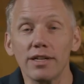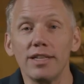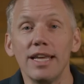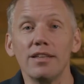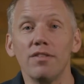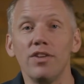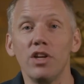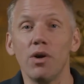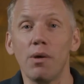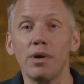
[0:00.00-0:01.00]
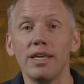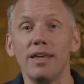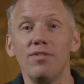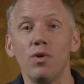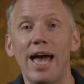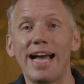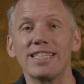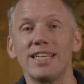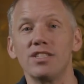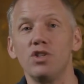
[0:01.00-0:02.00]
to the end of the video. I wanna give you
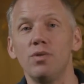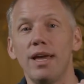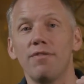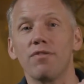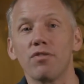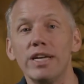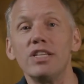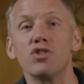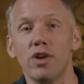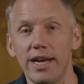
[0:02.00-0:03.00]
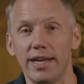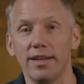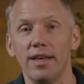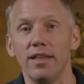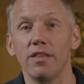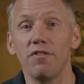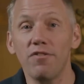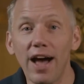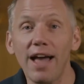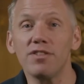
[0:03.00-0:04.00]
access to a free training, the
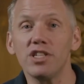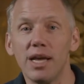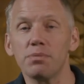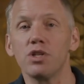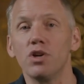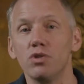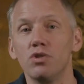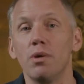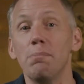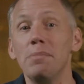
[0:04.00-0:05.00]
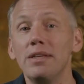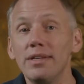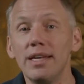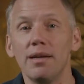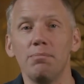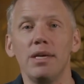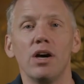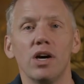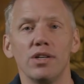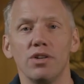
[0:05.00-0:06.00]
five steps to go to a million and
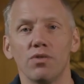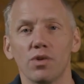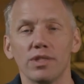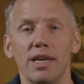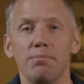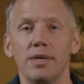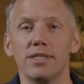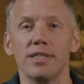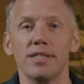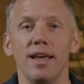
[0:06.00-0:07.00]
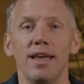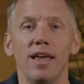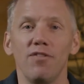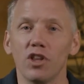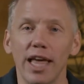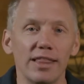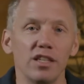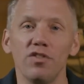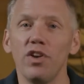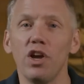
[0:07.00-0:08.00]
beyond in your real estate business. If you like
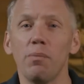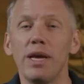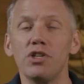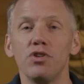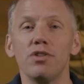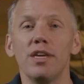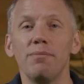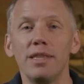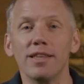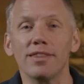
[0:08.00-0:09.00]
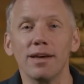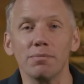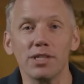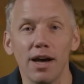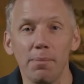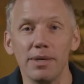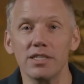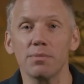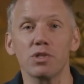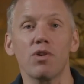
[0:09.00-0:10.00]
this video, make sure you give me the thumbs up and
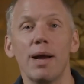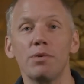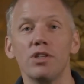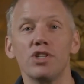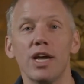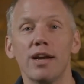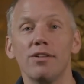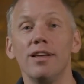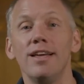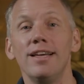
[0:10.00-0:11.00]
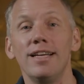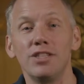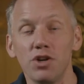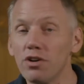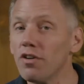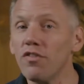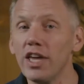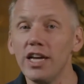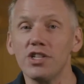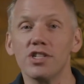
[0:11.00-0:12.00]
subscribe to the channel and turn
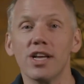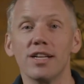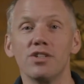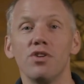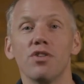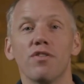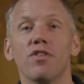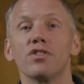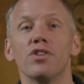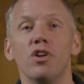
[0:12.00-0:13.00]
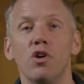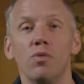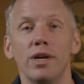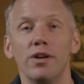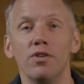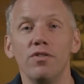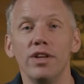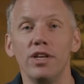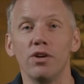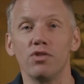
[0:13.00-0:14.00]
notifications on so you're the first to know when a new
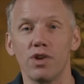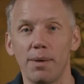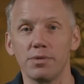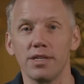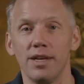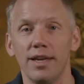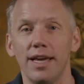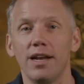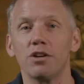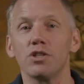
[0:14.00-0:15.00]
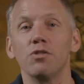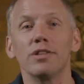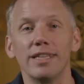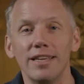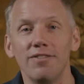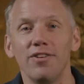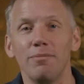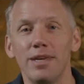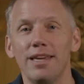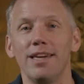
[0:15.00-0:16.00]
video drops. And also leave me